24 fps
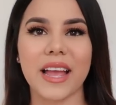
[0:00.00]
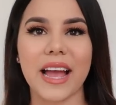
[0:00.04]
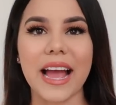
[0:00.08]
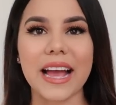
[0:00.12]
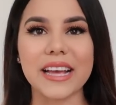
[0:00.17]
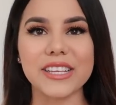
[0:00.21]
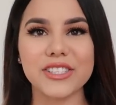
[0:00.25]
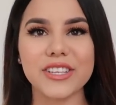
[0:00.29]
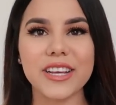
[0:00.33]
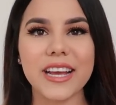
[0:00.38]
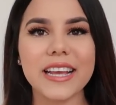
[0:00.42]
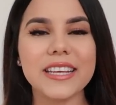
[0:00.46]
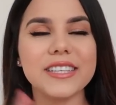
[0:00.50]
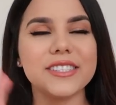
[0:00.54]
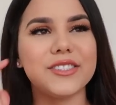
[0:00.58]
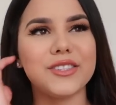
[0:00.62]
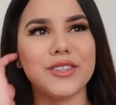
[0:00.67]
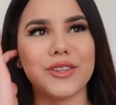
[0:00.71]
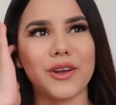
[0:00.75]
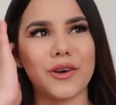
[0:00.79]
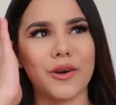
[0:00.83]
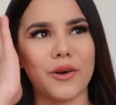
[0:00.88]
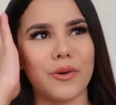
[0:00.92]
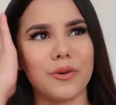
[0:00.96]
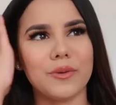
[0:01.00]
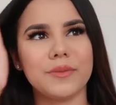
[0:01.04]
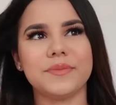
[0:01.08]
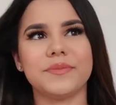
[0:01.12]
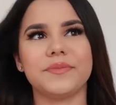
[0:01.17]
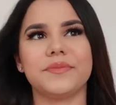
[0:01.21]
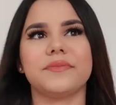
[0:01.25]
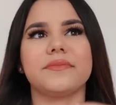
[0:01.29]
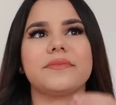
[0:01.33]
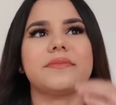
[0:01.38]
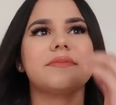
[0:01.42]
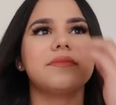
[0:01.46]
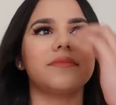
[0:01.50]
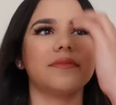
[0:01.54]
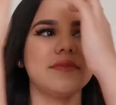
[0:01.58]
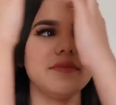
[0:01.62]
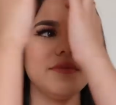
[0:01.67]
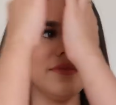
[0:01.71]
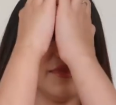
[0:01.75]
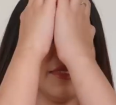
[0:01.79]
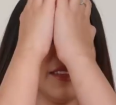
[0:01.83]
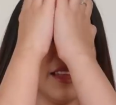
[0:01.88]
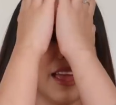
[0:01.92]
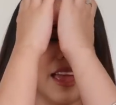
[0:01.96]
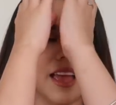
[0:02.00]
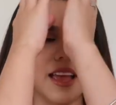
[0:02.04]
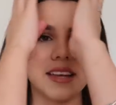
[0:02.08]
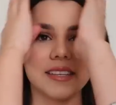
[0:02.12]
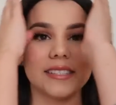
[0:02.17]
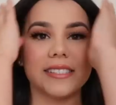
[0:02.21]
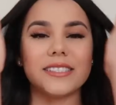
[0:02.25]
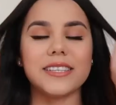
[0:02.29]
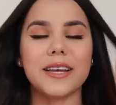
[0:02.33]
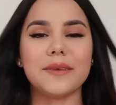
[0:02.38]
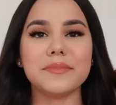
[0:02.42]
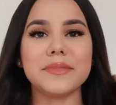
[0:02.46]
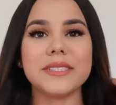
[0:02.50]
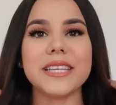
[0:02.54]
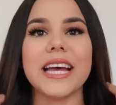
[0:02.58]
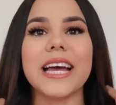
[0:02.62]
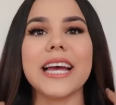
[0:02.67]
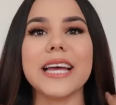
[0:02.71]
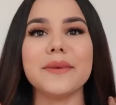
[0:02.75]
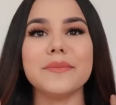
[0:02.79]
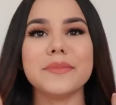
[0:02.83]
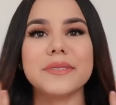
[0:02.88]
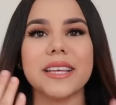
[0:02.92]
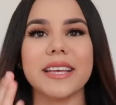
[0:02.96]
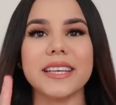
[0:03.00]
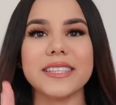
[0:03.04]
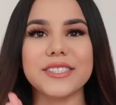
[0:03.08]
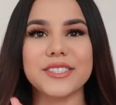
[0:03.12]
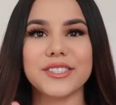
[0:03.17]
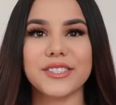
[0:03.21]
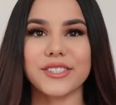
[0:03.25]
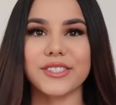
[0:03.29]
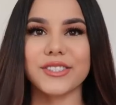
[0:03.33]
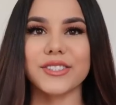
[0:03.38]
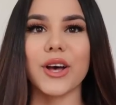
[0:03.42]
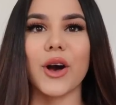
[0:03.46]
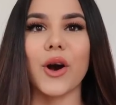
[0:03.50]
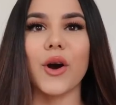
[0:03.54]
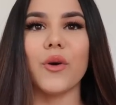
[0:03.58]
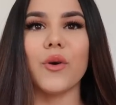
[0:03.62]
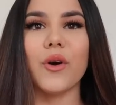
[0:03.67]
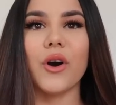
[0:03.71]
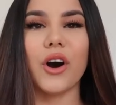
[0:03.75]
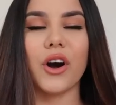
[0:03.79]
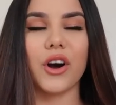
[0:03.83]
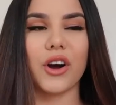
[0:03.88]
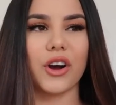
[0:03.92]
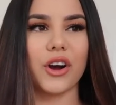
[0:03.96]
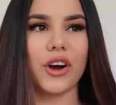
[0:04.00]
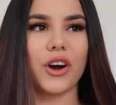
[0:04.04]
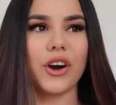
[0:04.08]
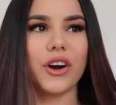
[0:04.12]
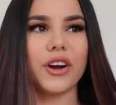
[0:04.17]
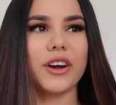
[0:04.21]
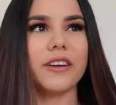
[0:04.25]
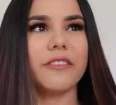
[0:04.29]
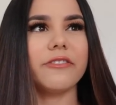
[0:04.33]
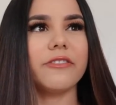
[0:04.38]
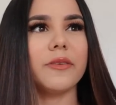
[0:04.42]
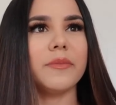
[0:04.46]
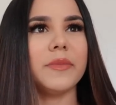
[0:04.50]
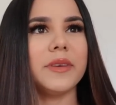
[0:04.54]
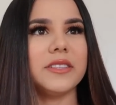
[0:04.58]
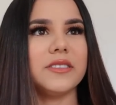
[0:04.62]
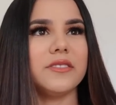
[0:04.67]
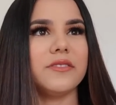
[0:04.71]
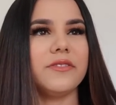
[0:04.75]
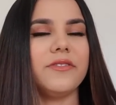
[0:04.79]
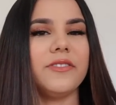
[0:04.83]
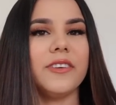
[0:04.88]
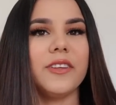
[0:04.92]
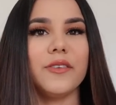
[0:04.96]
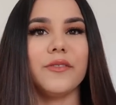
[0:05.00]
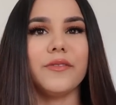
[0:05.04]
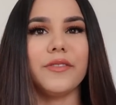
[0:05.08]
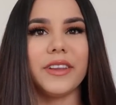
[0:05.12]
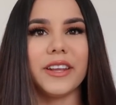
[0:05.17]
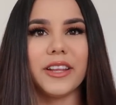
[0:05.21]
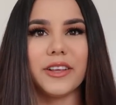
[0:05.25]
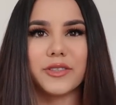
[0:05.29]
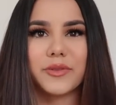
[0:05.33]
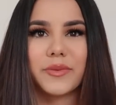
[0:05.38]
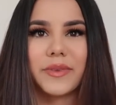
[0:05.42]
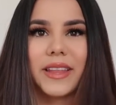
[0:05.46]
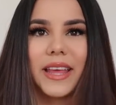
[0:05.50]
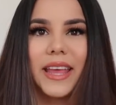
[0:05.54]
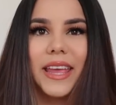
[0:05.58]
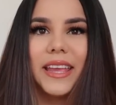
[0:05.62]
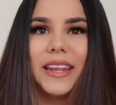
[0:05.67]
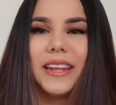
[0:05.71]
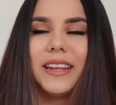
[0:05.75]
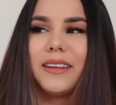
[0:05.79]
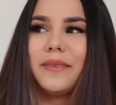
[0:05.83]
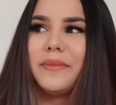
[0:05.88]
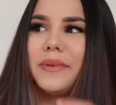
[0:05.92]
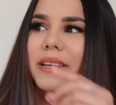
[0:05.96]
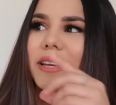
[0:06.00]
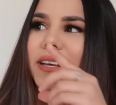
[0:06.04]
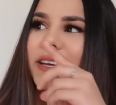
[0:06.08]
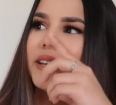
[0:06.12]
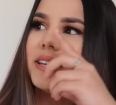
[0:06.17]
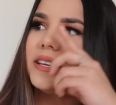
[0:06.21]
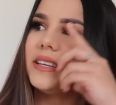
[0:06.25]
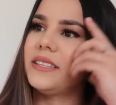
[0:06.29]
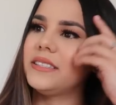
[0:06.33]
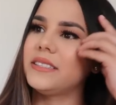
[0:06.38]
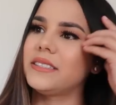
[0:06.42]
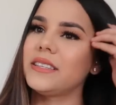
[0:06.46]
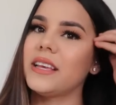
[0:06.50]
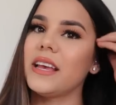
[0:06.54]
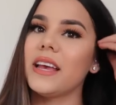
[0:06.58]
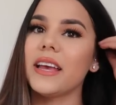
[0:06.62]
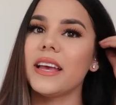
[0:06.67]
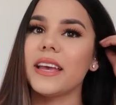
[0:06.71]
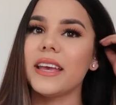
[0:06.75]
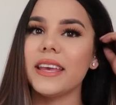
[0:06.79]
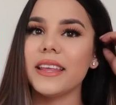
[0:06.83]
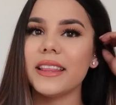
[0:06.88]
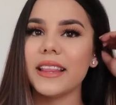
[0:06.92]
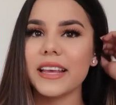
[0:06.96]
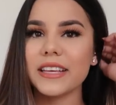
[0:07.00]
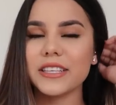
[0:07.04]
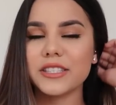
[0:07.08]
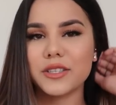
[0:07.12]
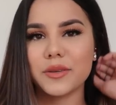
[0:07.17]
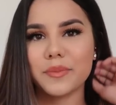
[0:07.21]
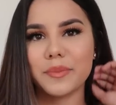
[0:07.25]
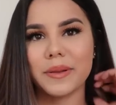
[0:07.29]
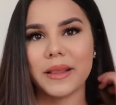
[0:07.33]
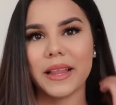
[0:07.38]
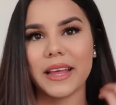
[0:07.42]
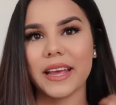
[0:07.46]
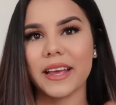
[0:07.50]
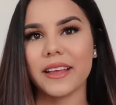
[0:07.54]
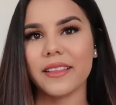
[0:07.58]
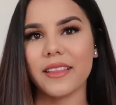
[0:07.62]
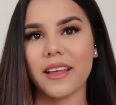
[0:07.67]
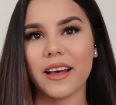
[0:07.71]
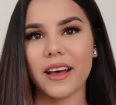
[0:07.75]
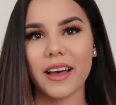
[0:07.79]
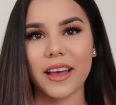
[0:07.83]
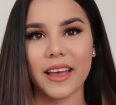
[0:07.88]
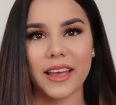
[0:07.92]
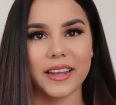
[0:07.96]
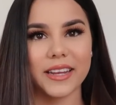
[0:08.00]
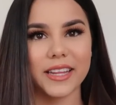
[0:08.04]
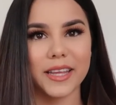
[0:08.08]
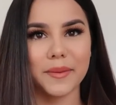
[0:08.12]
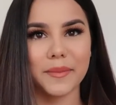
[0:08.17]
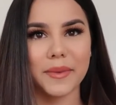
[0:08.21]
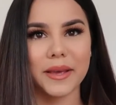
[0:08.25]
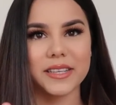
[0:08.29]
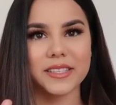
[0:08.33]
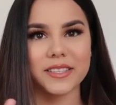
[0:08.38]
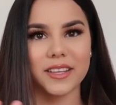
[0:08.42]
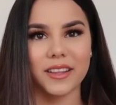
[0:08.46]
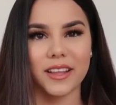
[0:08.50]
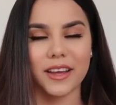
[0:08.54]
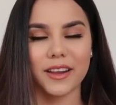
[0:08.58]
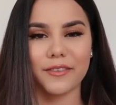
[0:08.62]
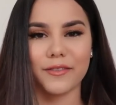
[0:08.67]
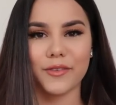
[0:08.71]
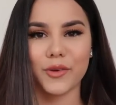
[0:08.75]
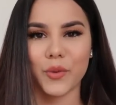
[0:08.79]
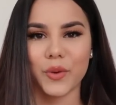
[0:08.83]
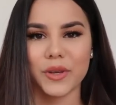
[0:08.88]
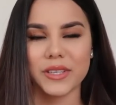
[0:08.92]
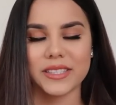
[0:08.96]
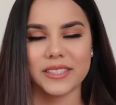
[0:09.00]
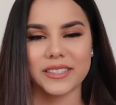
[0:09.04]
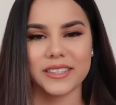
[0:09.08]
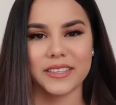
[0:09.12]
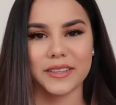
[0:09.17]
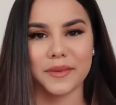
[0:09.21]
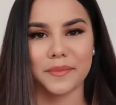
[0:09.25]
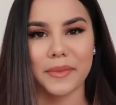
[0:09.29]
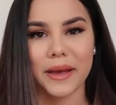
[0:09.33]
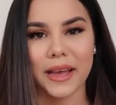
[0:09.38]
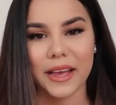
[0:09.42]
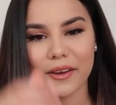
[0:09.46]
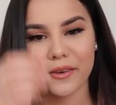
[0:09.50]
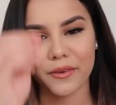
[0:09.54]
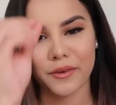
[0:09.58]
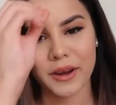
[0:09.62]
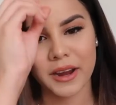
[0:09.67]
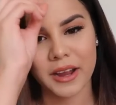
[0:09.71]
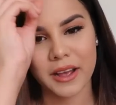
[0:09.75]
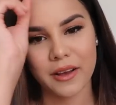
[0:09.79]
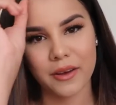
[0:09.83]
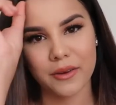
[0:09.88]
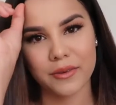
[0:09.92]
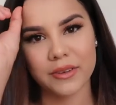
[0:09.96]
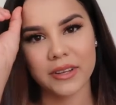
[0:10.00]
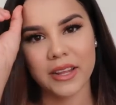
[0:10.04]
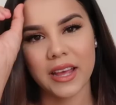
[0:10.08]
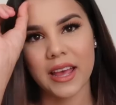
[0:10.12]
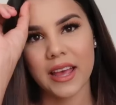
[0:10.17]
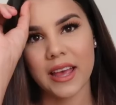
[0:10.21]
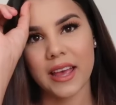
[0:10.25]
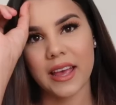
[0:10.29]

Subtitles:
as you guys know, sometimes it's so hard for me to film videos with Aiden because he likes to play a lot and he makes a lot of noises in the background,